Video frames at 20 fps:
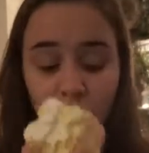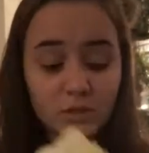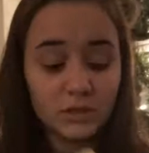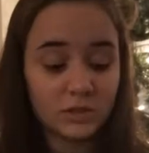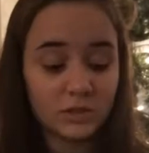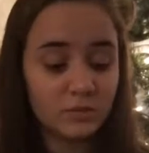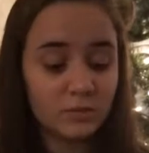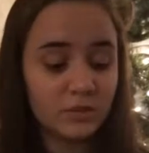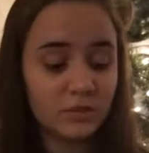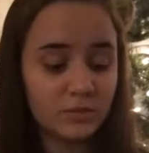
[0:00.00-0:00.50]

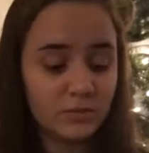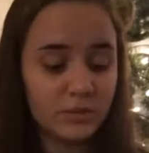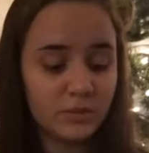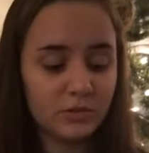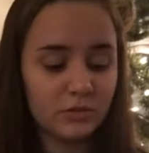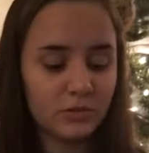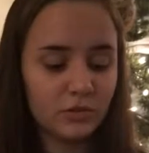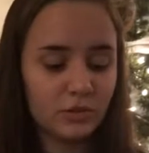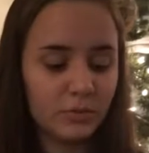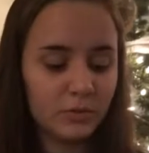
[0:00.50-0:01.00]
This one smells
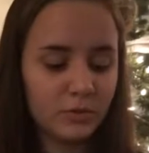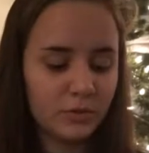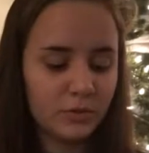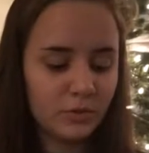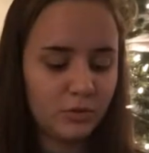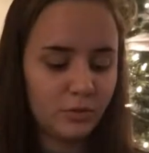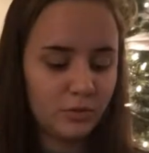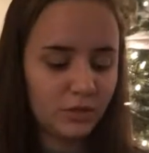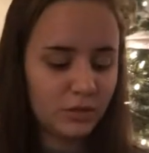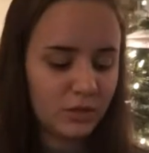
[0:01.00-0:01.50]
super
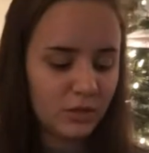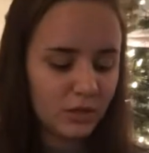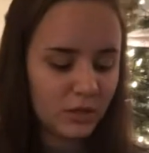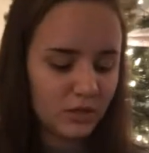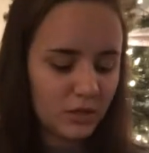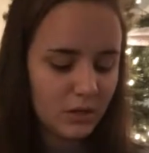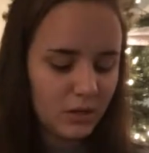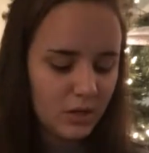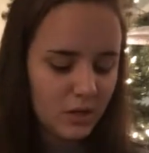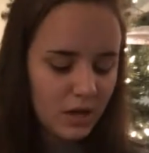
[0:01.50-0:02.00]
duper good.
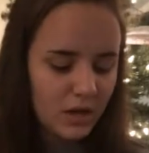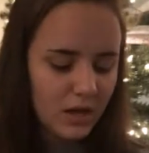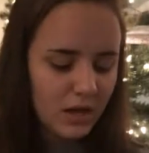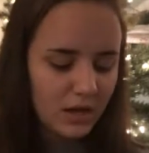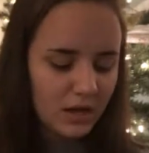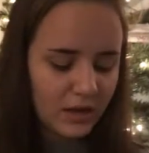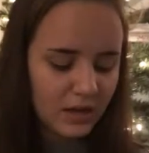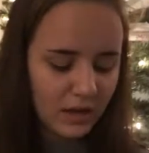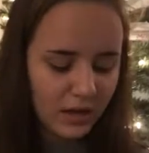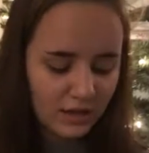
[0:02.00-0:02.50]

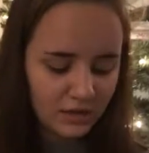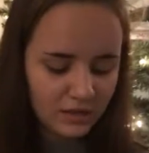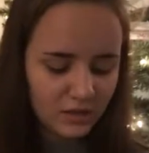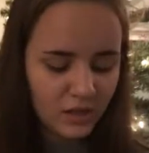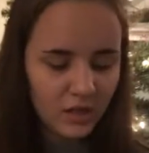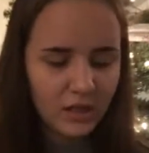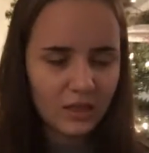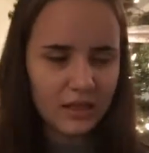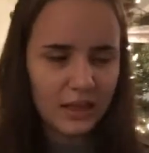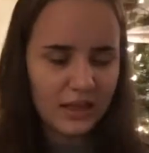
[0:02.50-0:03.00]
I
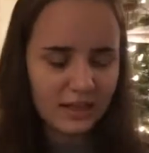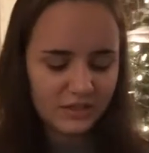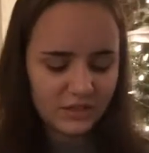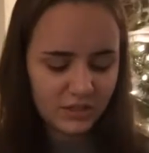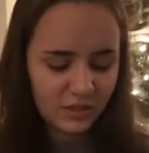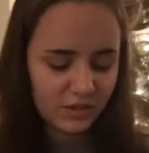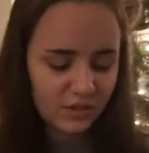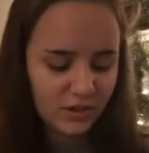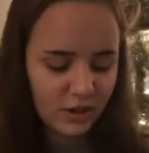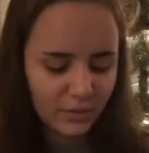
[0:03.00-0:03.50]
saw it last
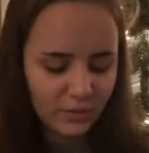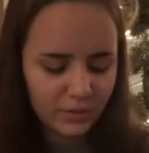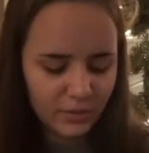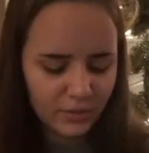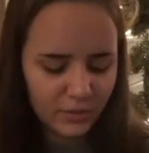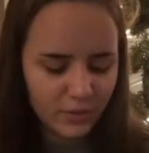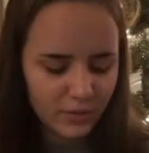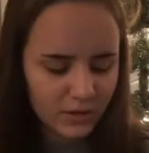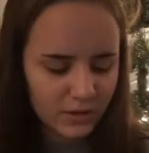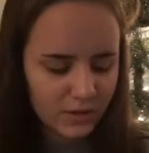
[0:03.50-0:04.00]
year and I
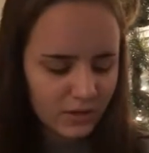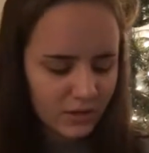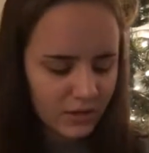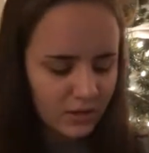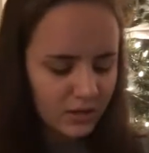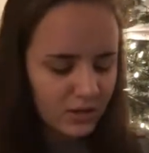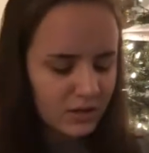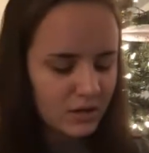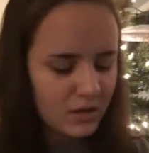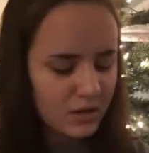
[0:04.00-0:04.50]
really wanted
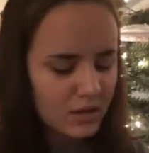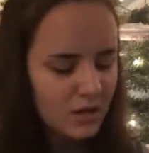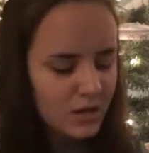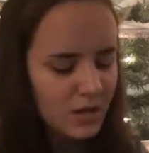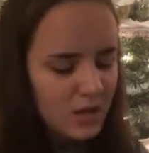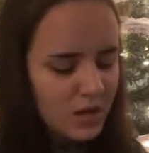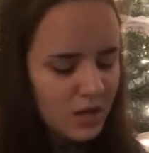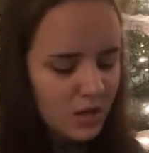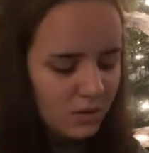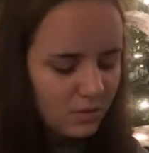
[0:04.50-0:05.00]
it.
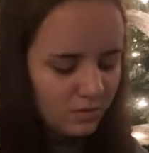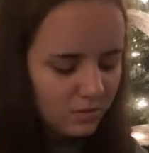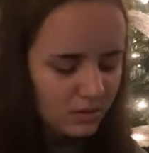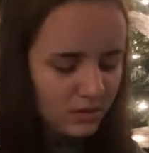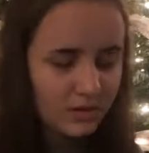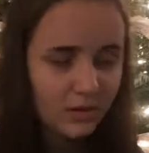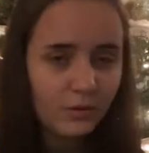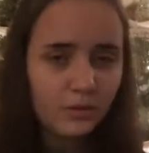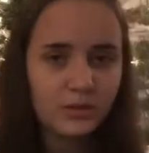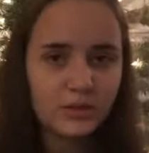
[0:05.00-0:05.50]

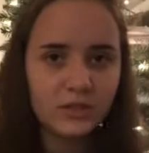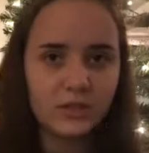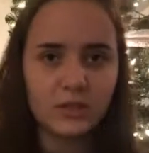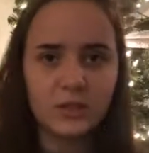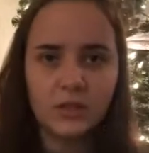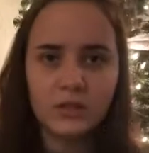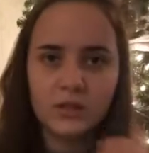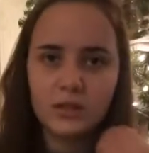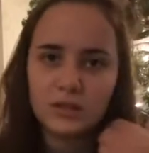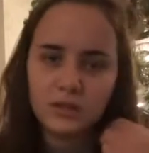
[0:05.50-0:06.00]
Then I went
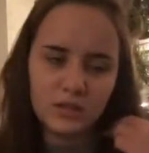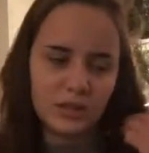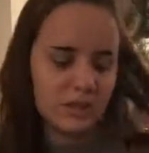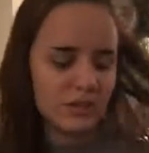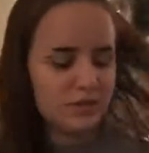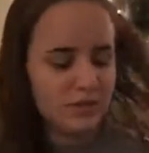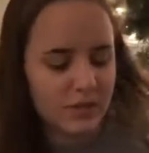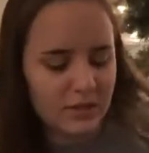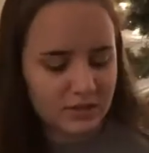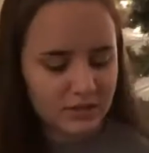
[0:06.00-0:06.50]
to
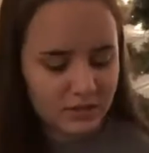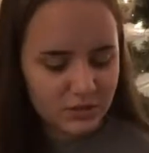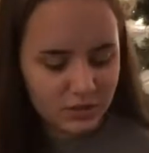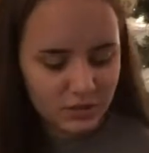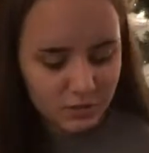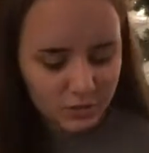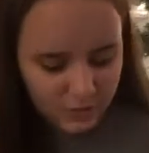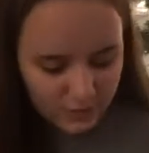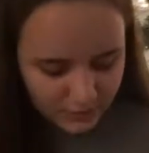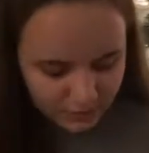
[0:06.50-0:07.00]
Lush last year
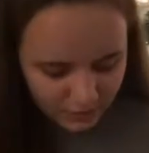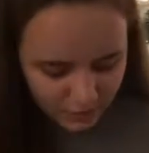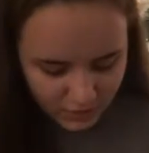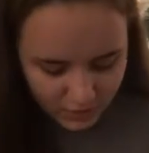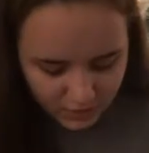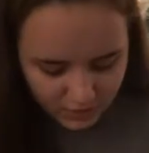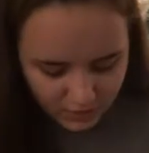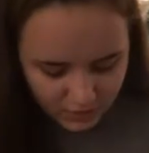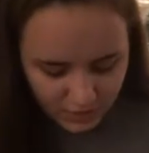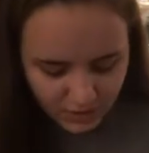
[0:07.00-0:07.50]
or whatever and
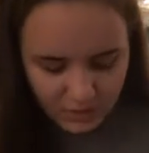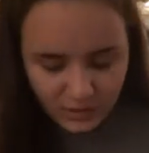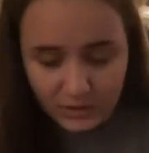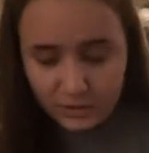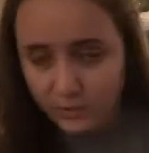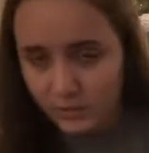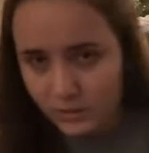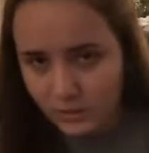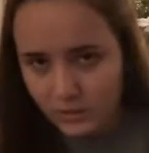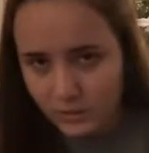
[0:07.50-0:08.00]
I saw it and I
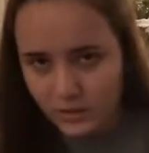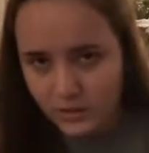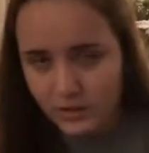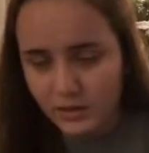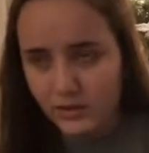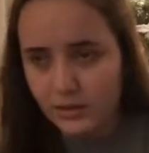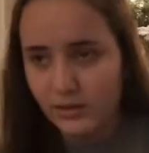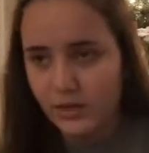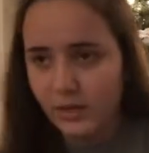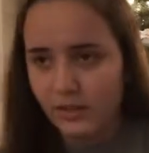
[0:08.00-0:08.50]
really wanted
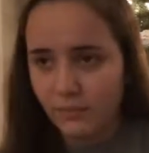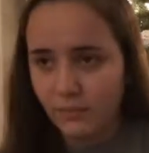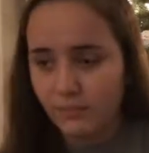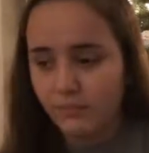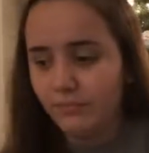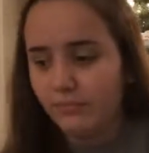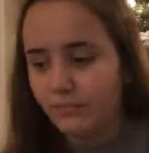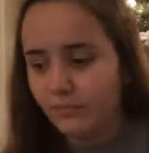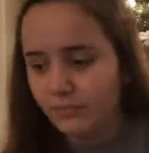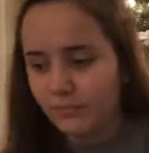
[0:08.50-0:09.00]
it and
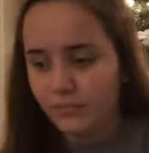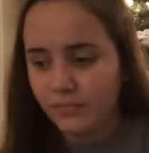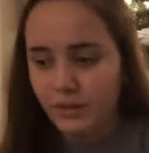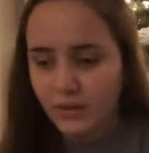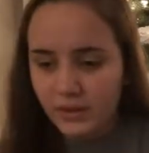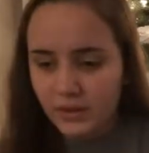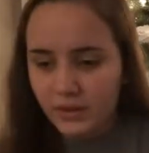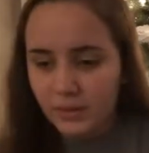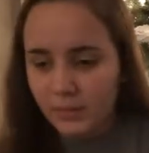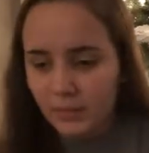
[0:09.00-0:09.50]

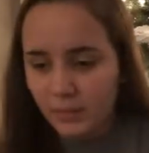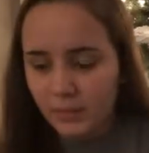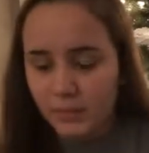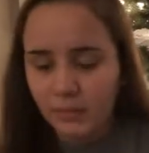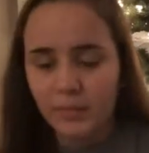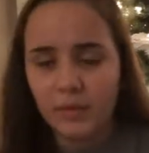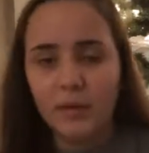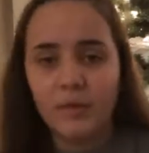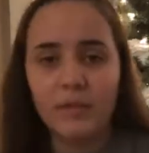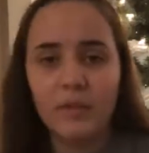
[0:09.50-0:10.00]
blah blah
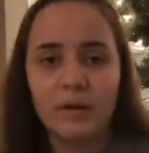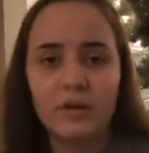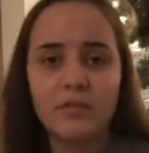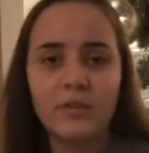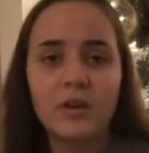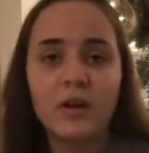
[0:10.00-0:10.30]
blah whatever.